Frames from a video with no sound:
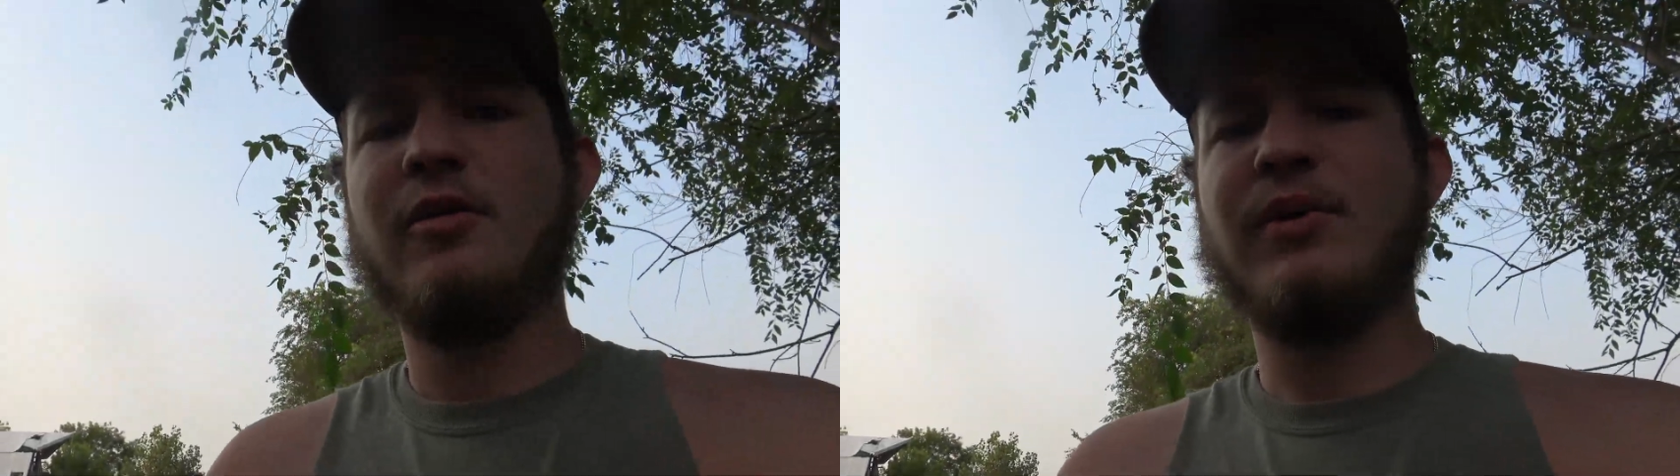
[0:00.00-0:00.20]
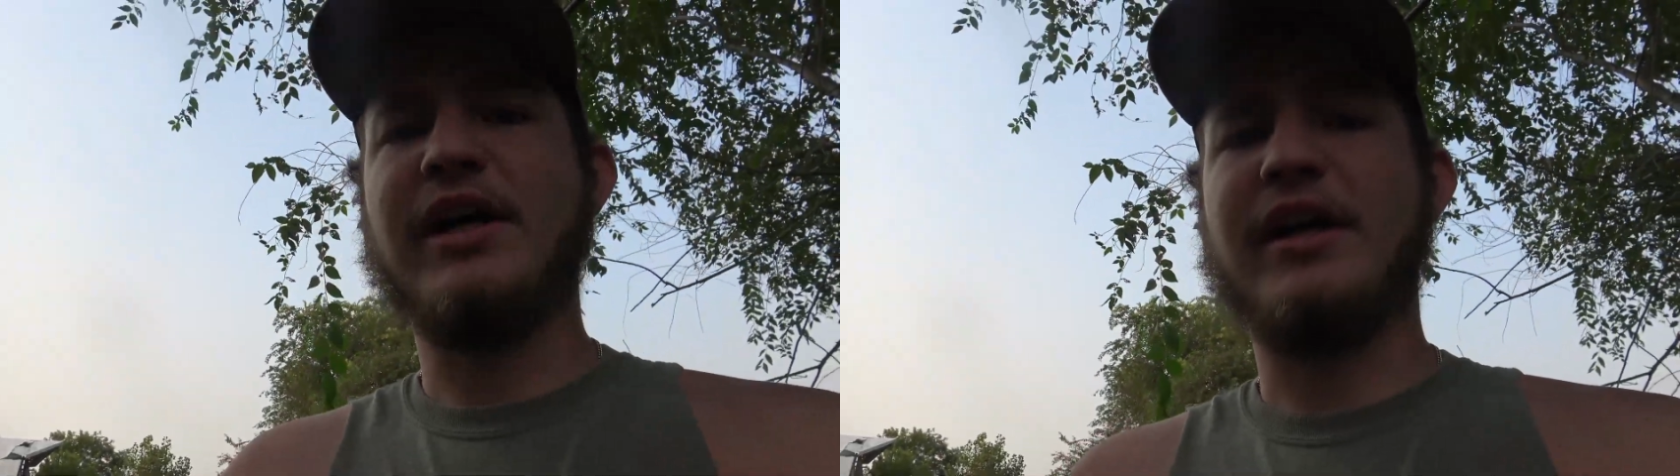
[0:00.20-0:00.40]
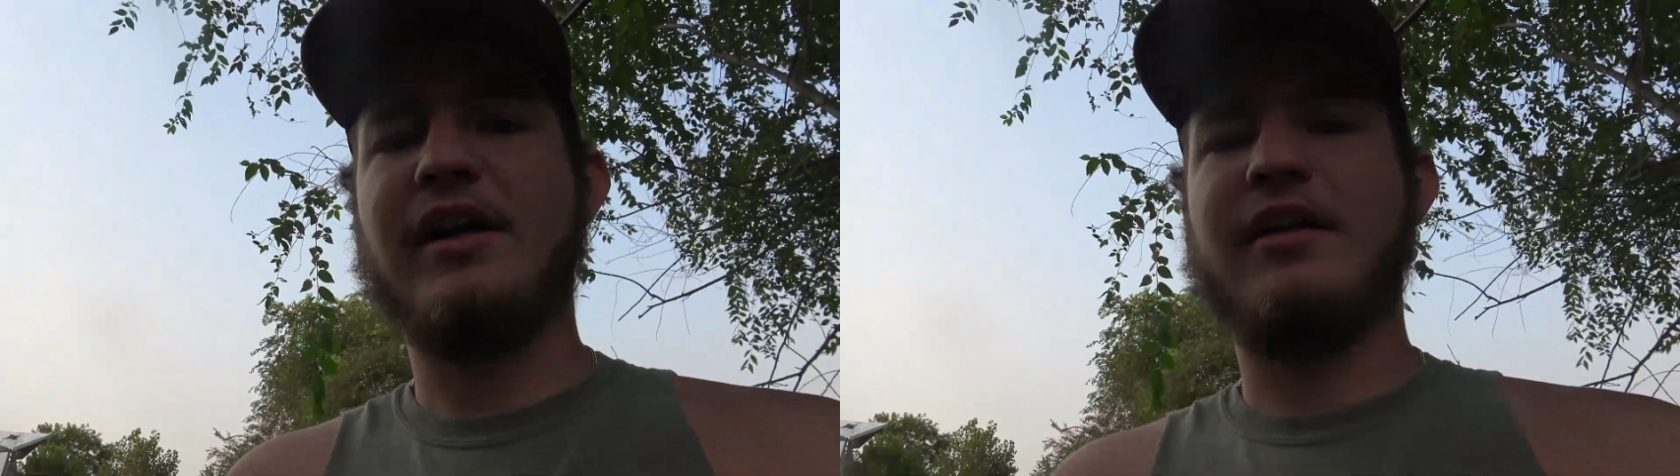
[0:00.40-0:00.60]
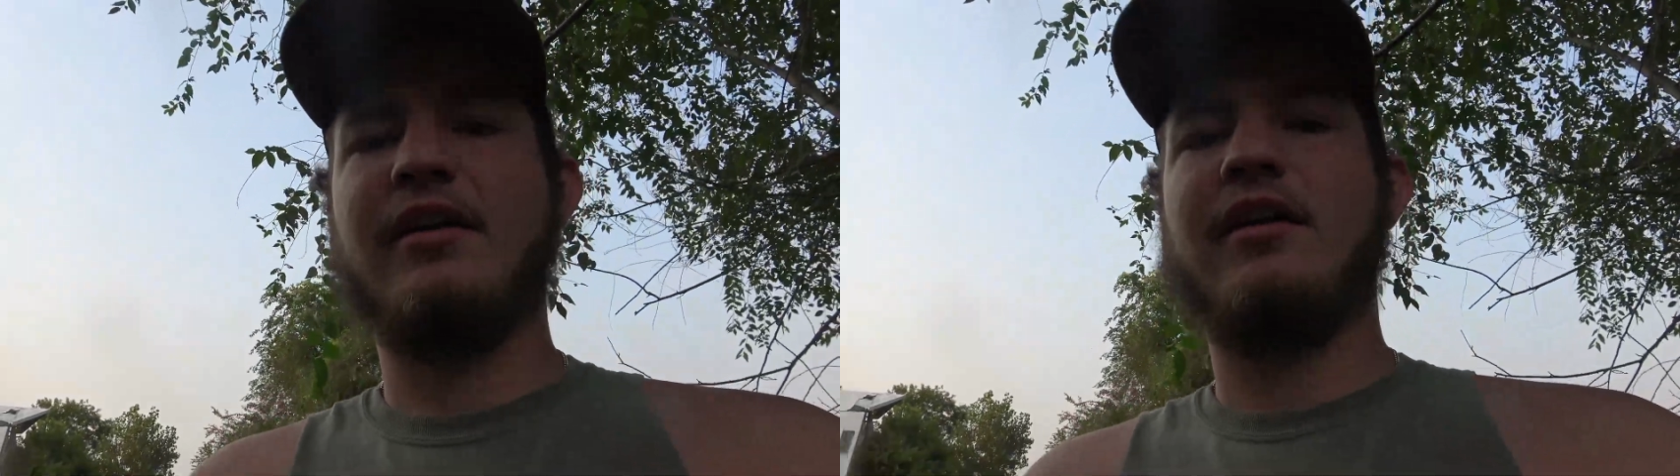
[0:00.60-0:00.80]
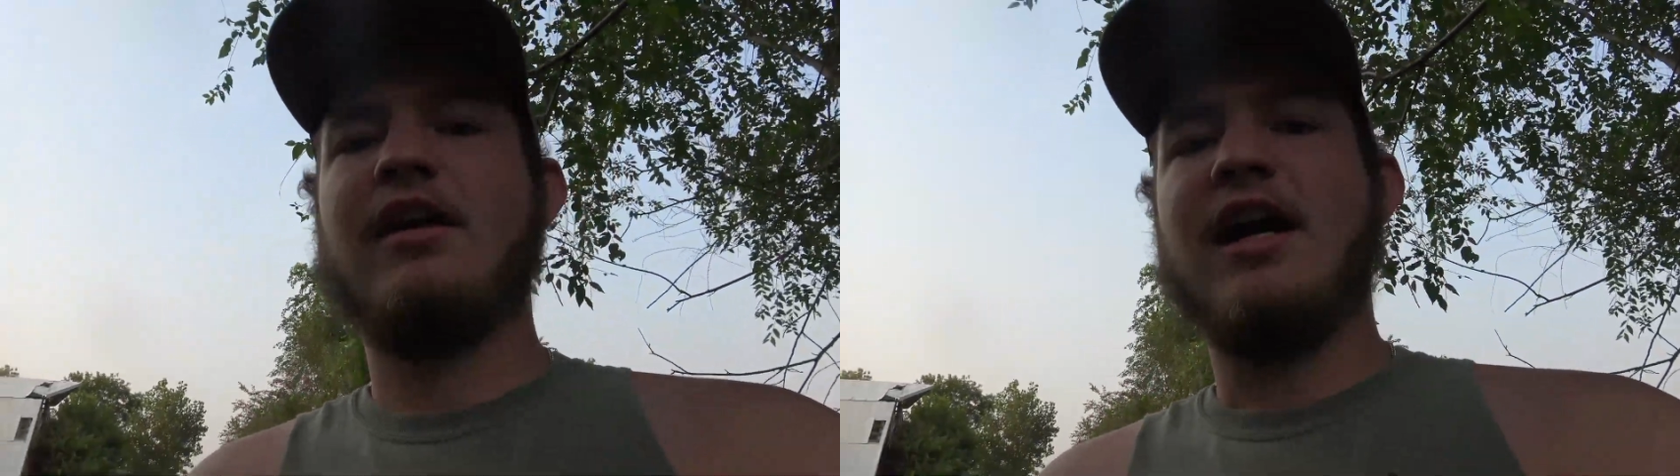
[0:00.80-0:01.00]
But
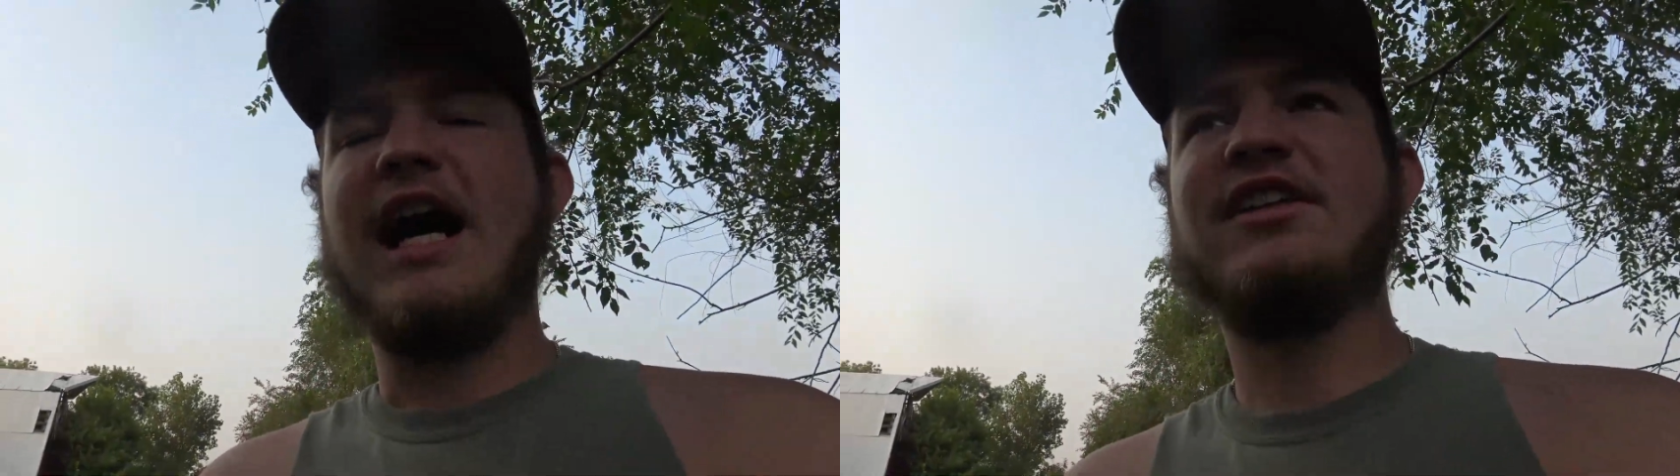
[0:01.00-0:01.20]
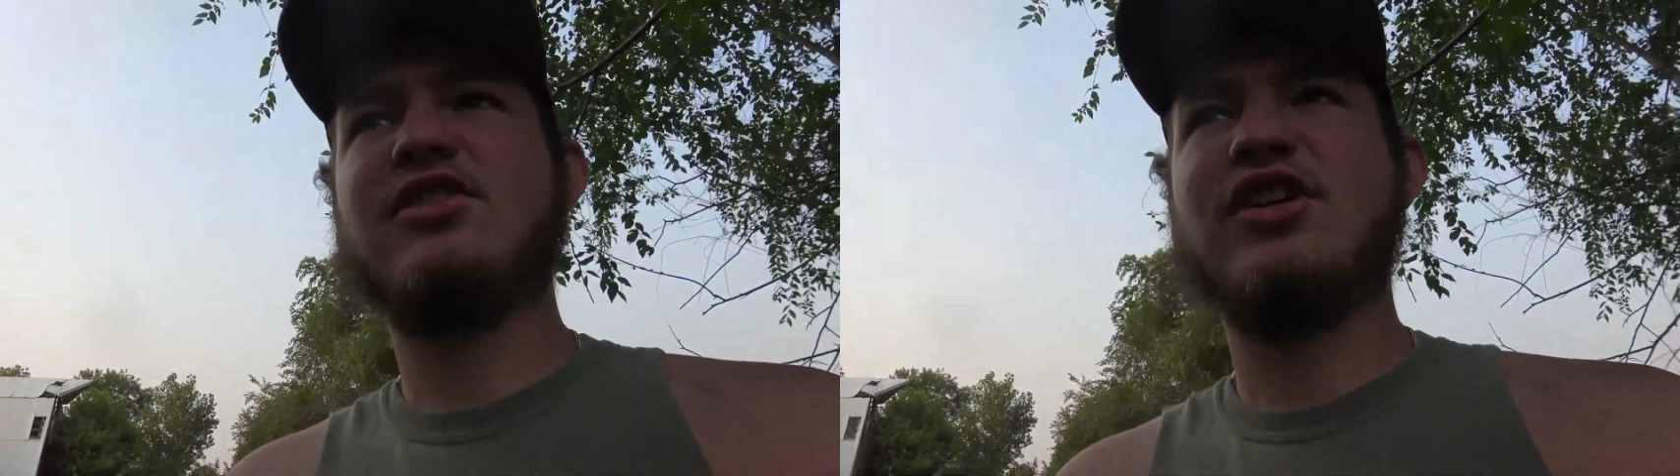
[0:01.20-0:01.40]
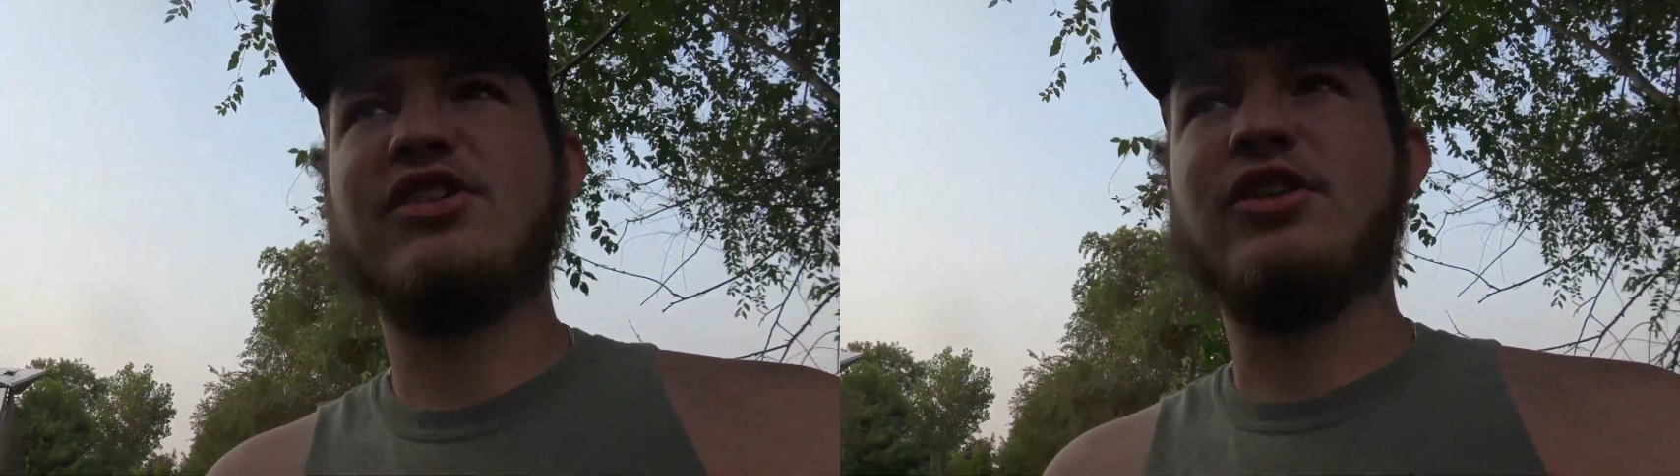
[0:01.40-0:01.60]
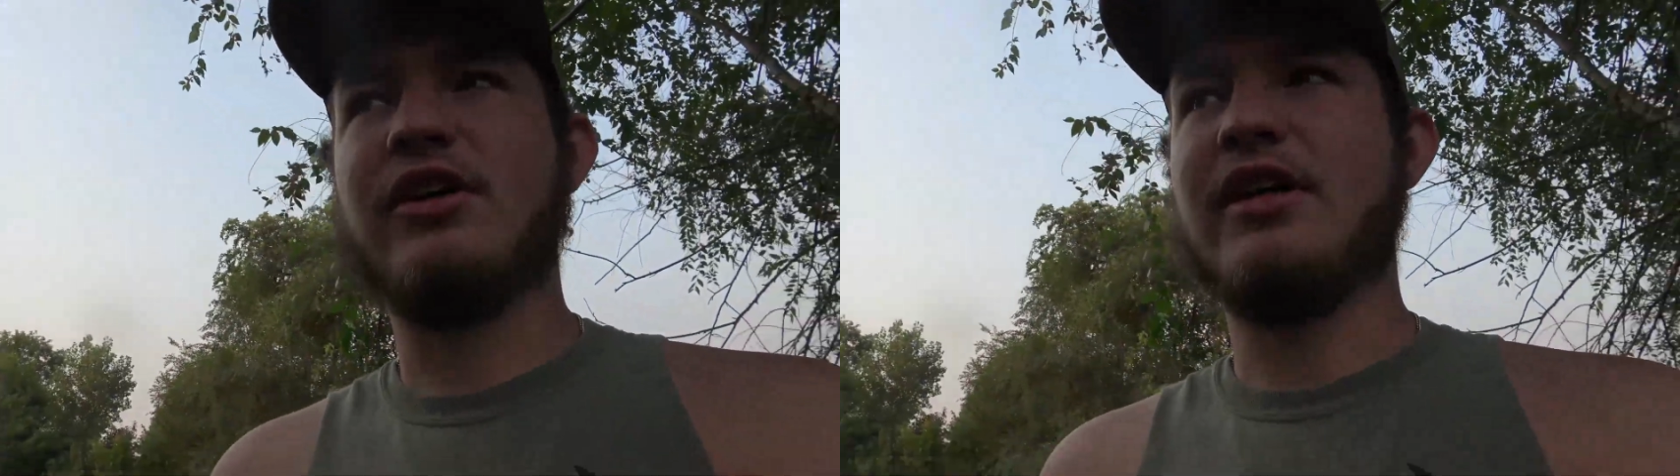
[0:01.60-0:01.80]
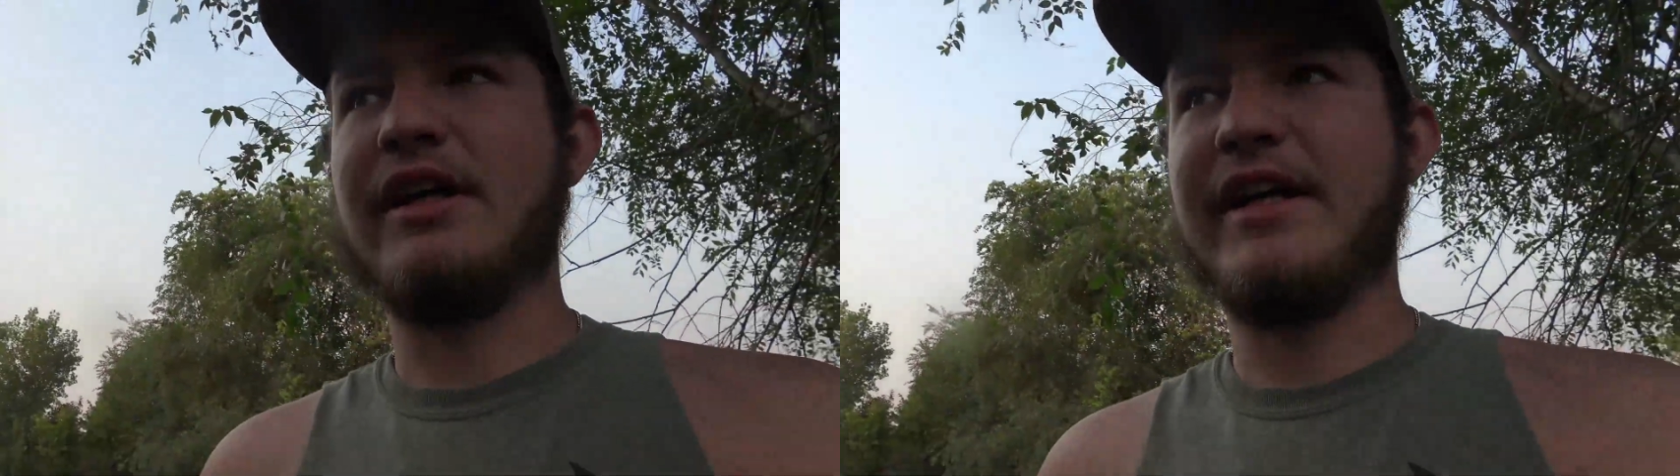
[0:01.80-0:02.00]
I suggest starting on